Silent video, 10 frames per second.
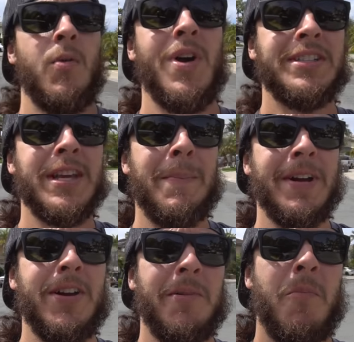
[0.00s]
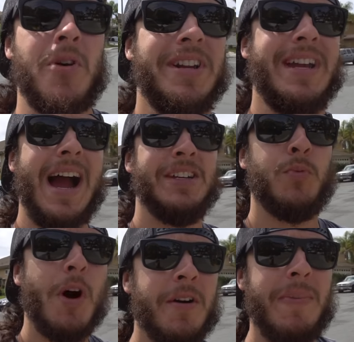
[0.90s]
What's up and good morning
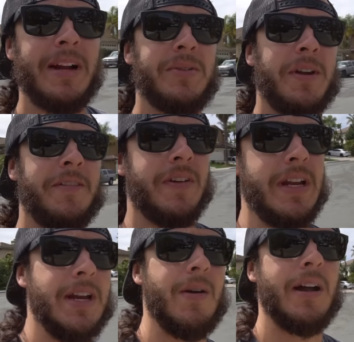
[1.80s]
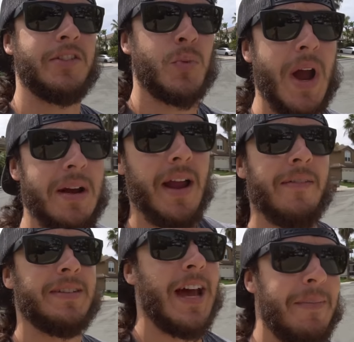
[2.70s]
guys? Welcome back to another video. I swear
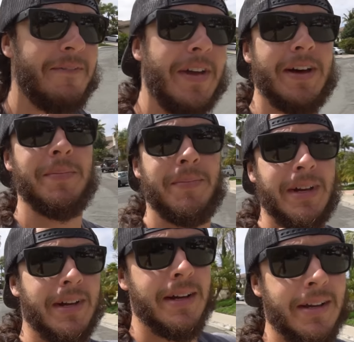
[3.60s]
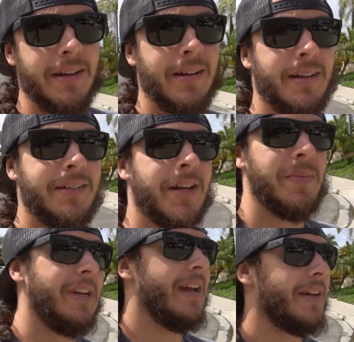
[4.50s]
every time I film,
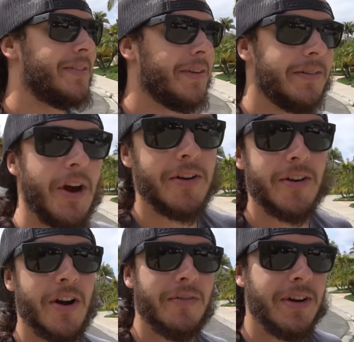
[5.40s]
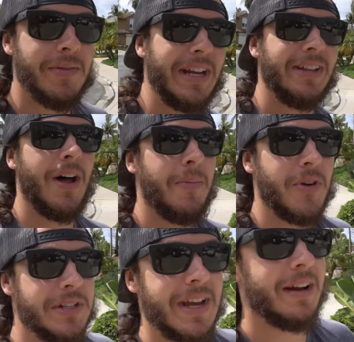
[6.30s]
somebody has their gardener over and we get
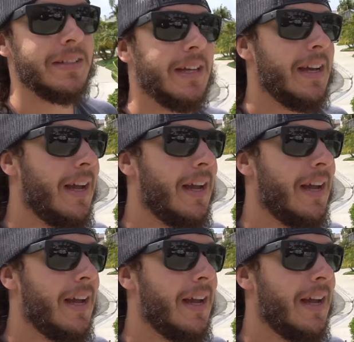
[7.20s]
lawnmower sounds.